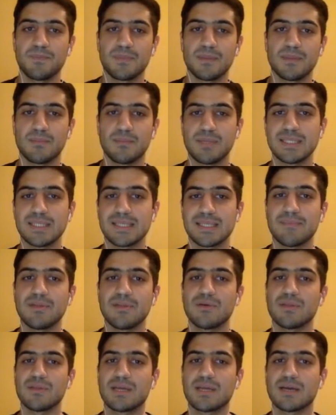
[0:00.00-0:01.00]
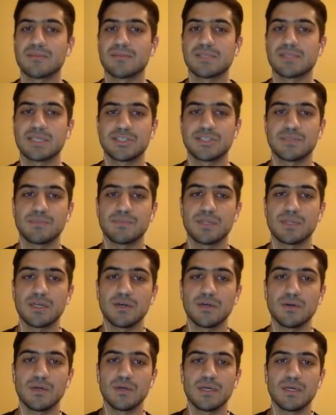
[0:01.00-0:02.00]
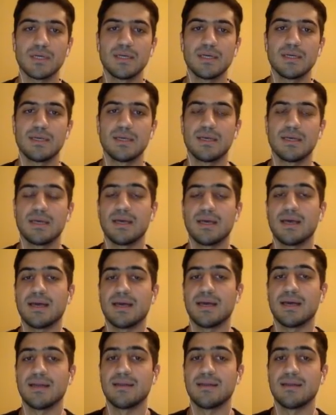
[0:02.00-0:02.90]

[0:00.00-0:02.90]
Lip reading: please let me know in the comment section below. And